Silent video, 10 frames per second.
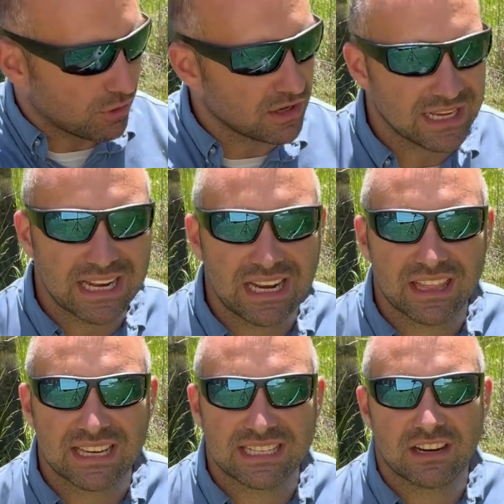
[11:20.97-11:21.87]
we're gonna get into
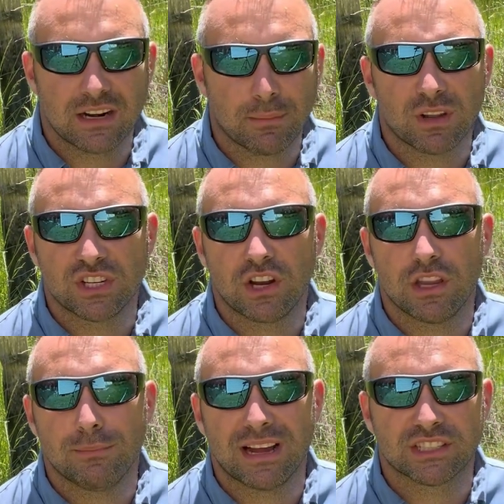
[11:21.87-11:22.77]
this here, and I'm gonna show
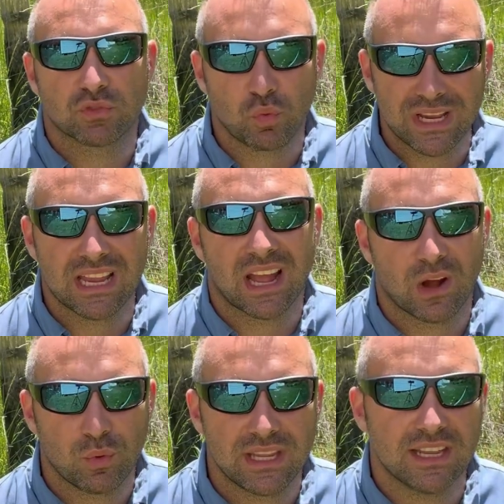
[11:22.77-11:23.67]
you about swinging
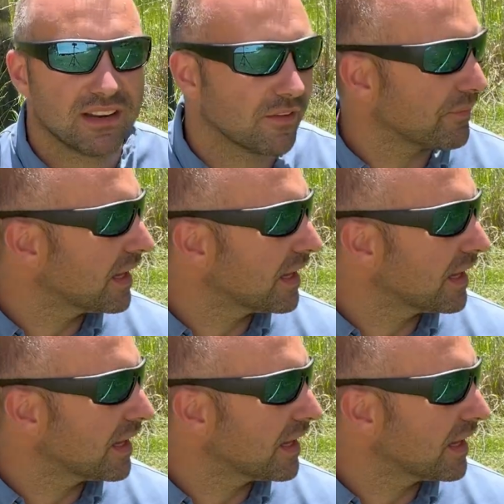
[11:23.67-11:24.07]
a weed eater.